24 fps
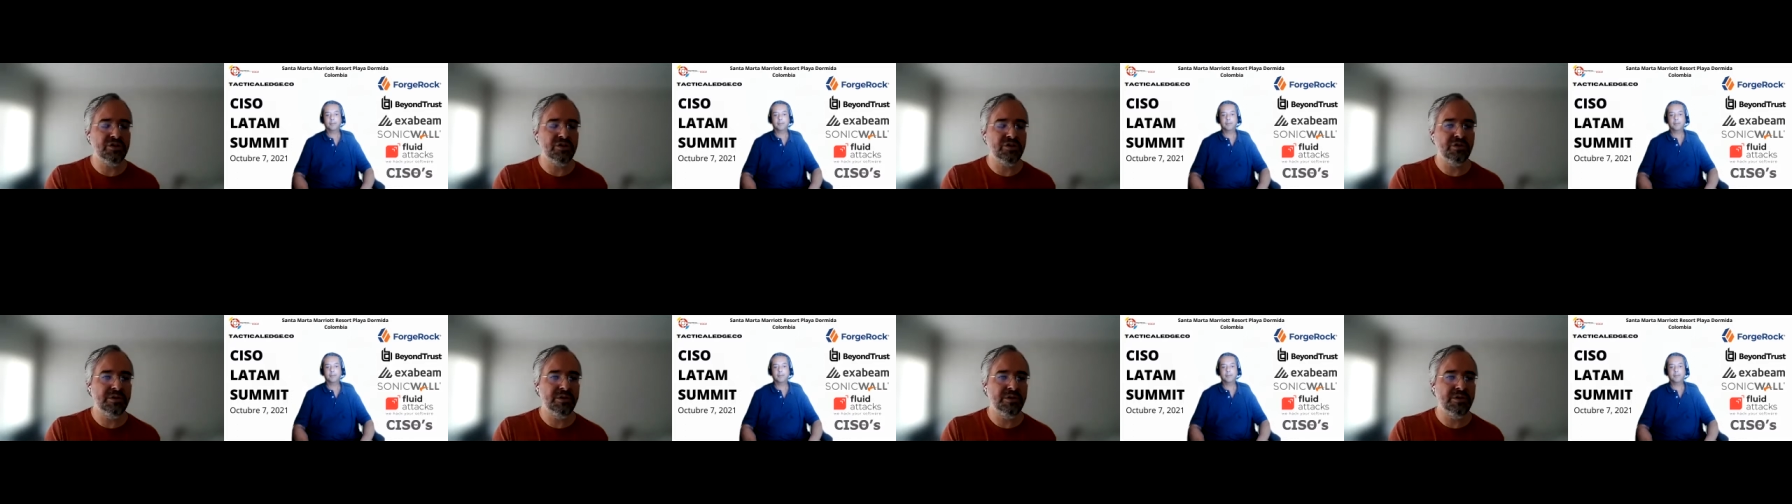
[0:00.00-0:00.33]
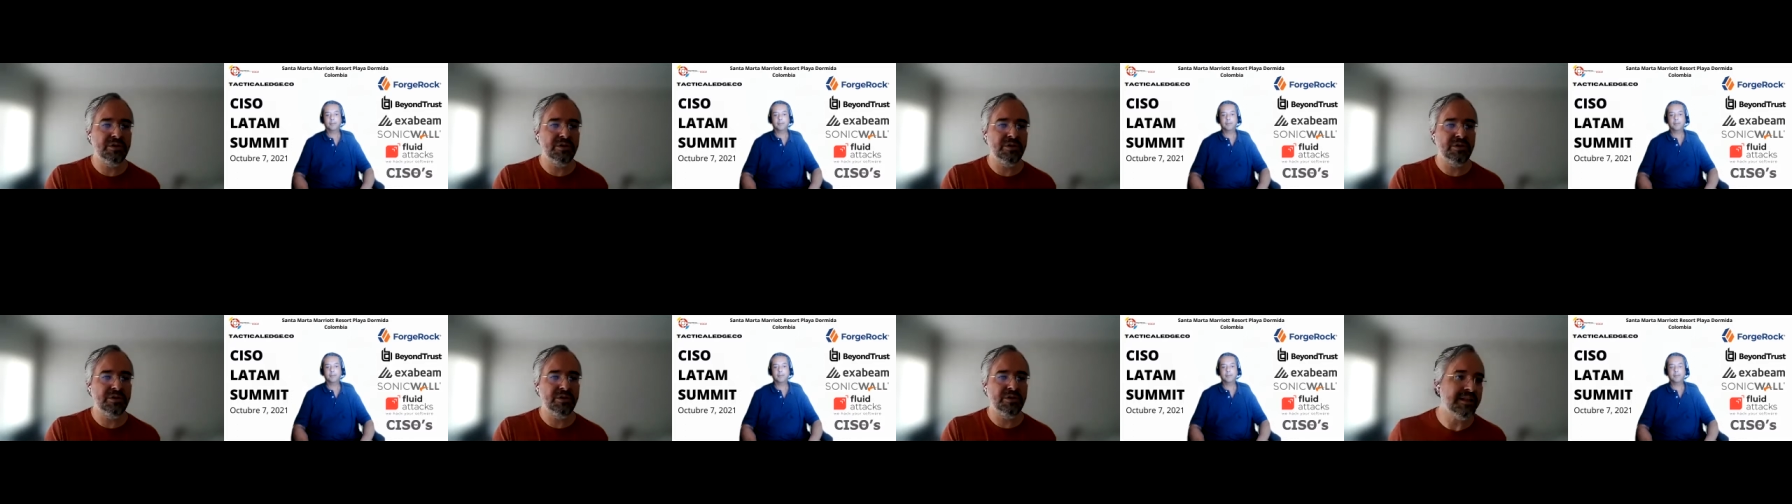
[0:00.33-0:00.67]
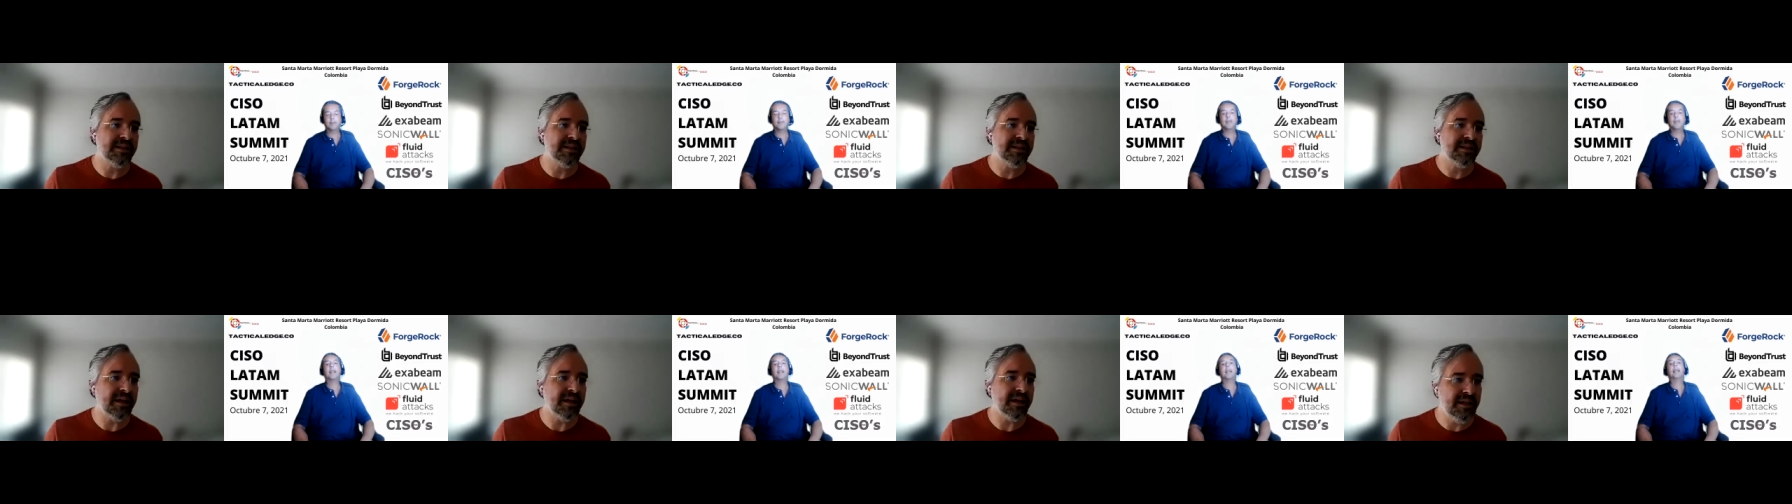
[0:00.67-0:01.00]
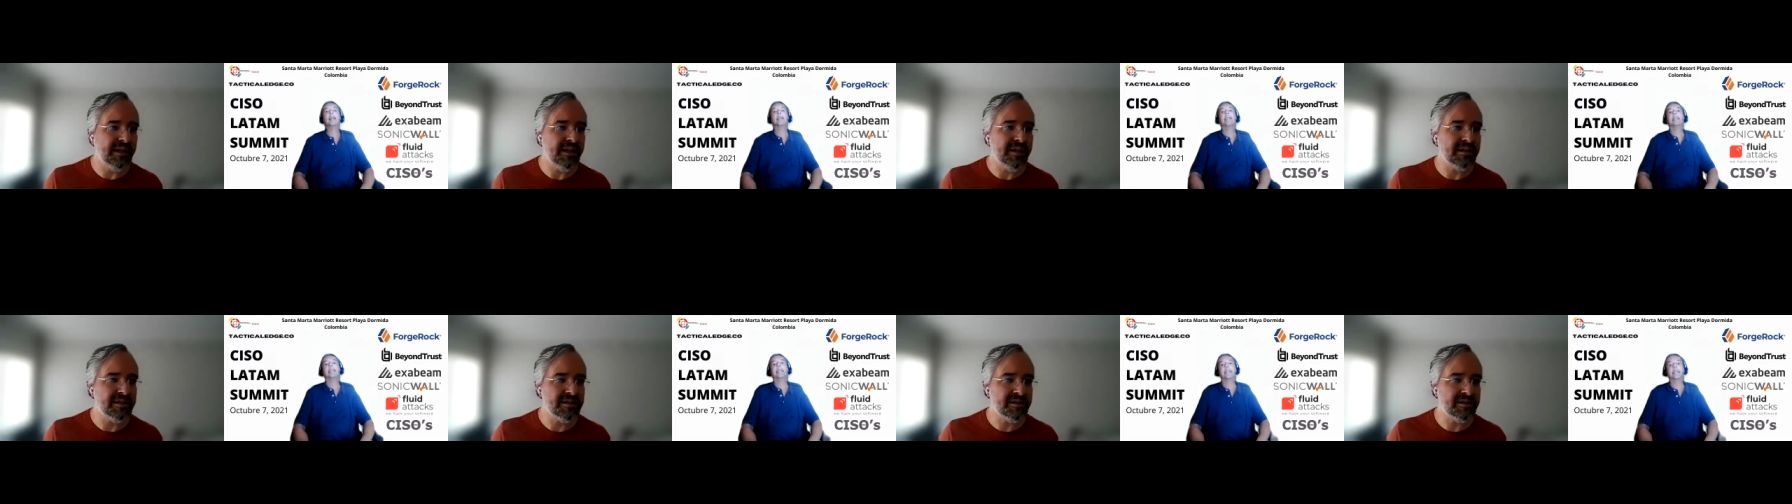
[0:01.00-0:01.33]
to the specific
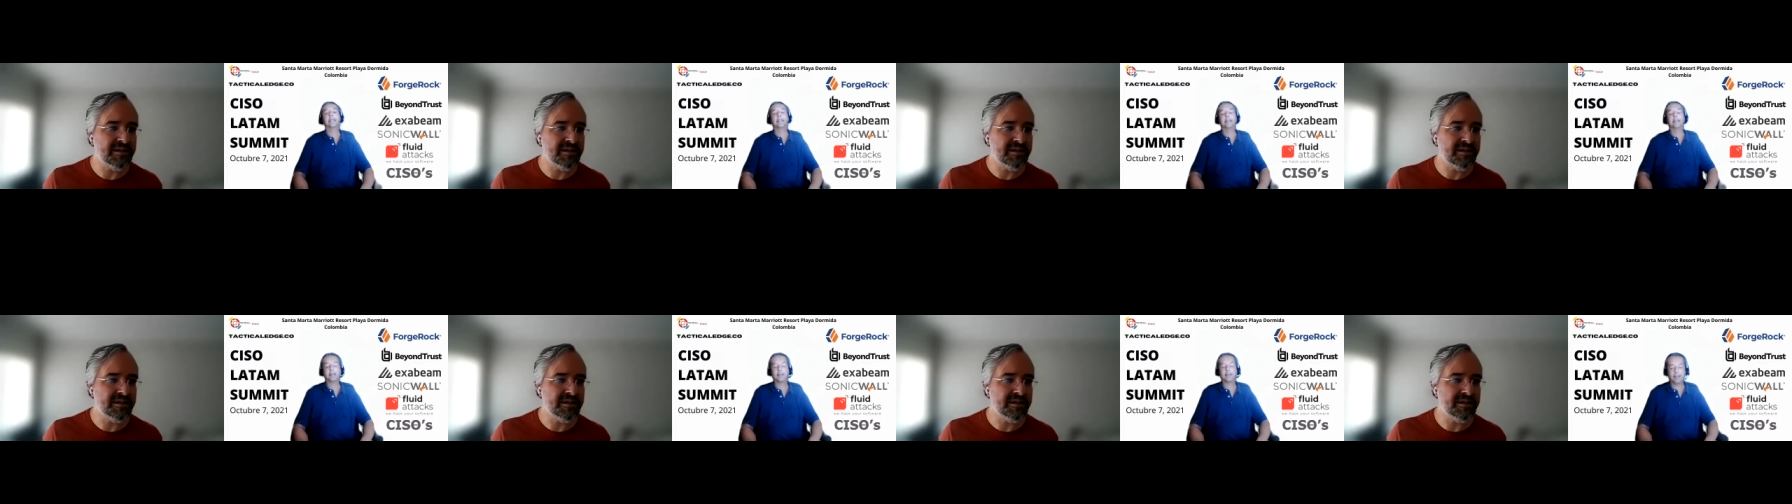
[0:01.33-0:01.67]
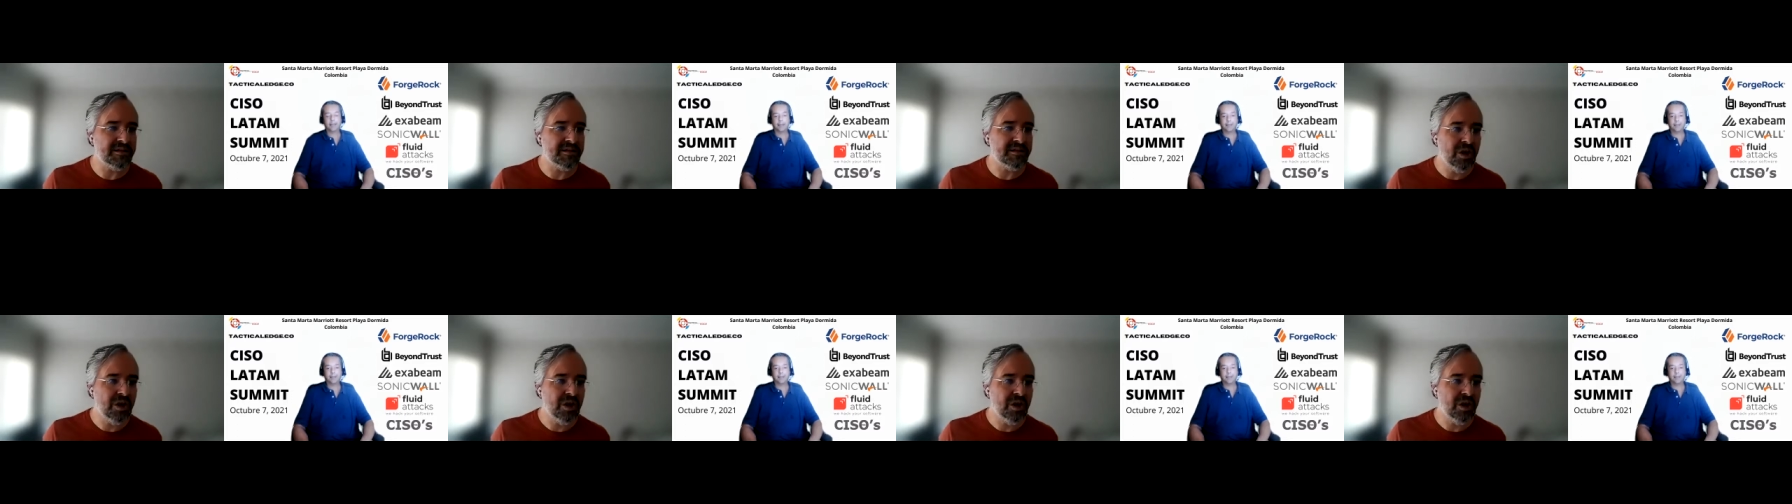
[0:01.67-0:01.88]
techniques. So